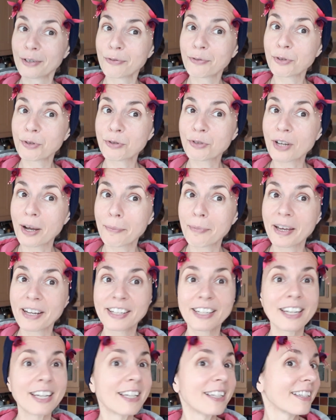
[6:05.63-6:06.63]
fuchsia
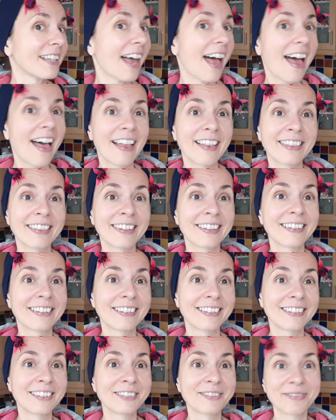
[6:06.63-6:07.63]
berries, and
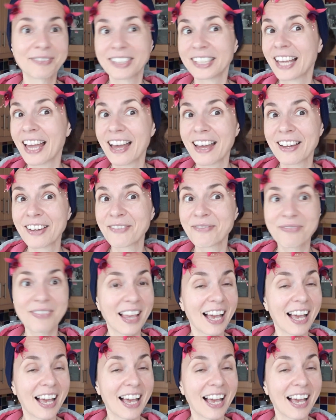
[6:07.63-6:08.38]
yeah,